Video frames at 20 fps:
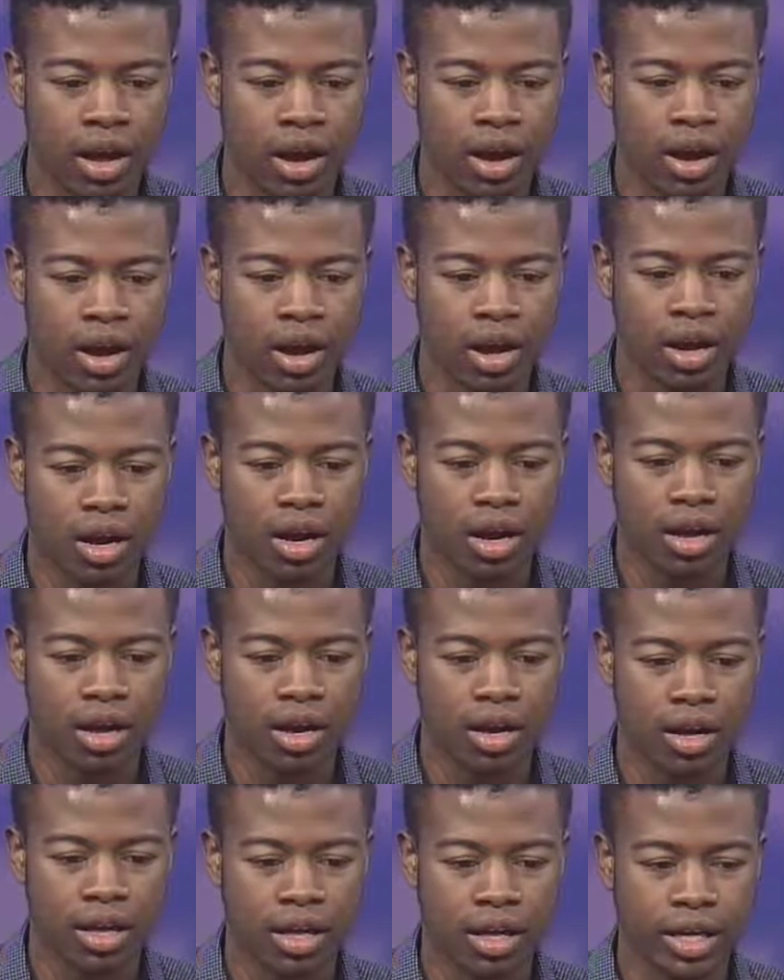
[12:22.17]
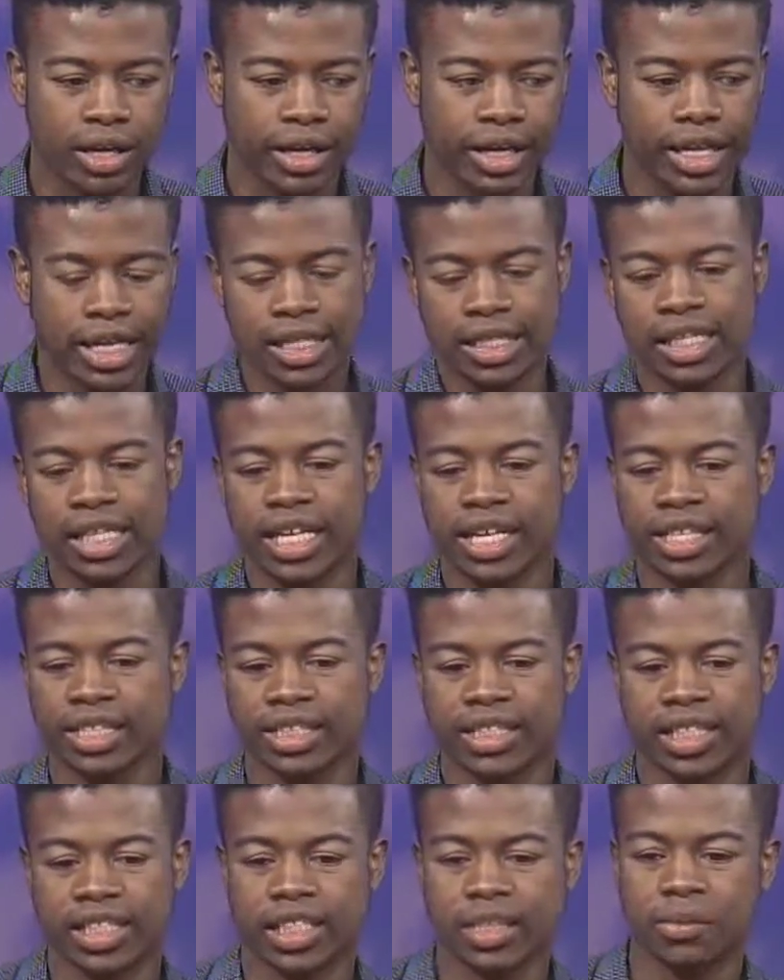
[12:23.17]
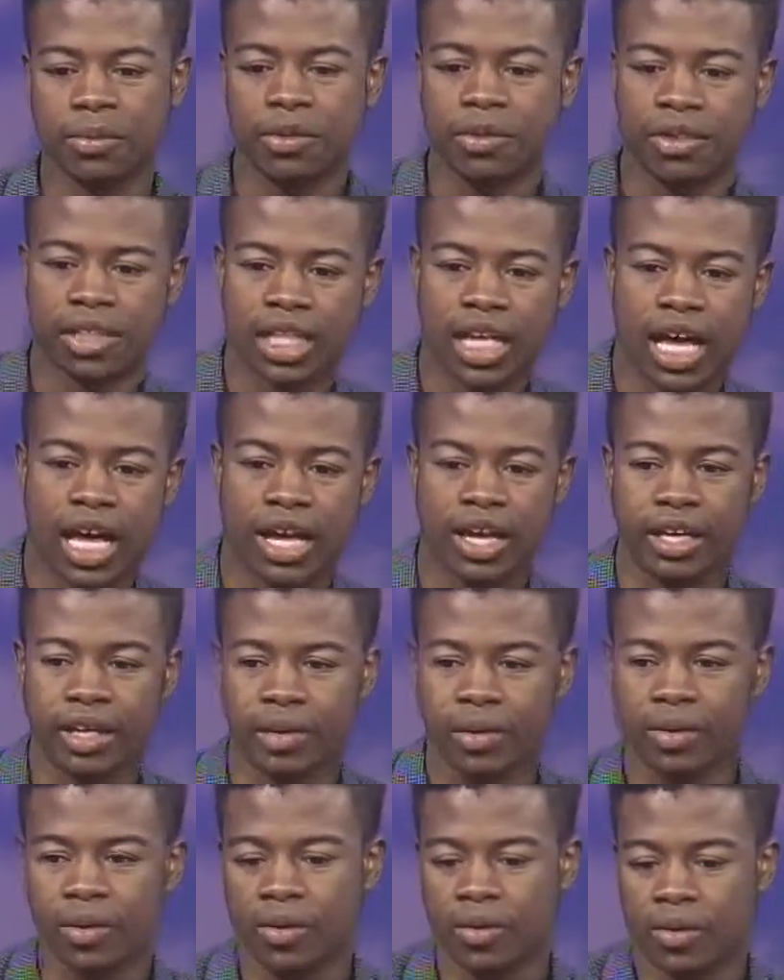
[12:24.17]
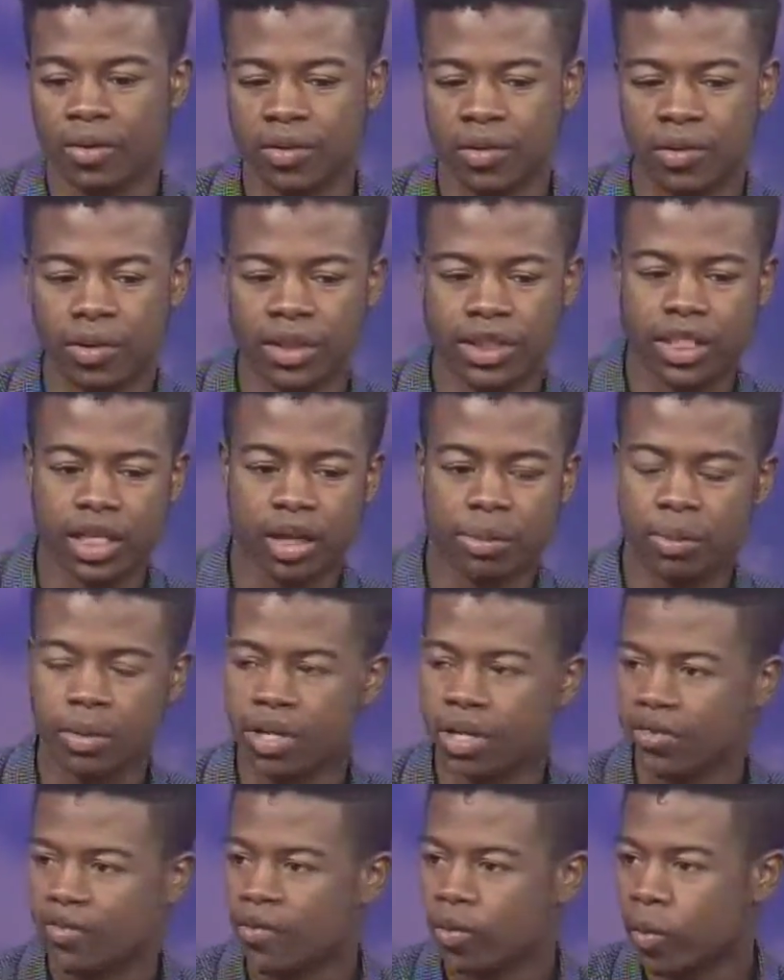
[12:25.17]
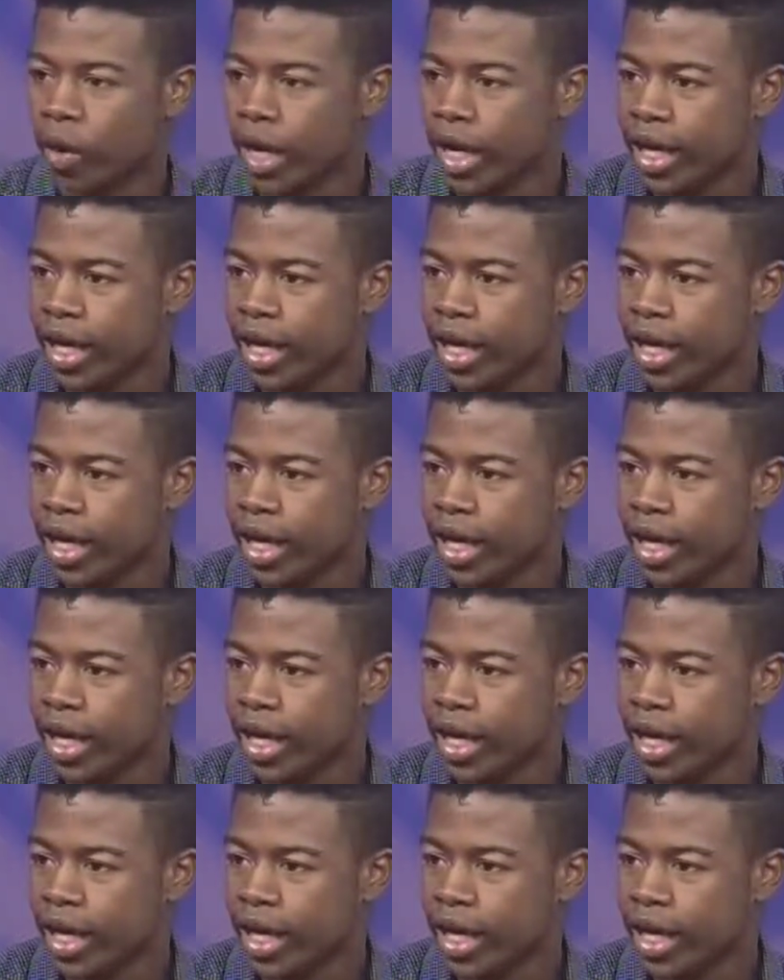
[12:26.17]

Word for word: are easily accessible, that, you know, don't take up enough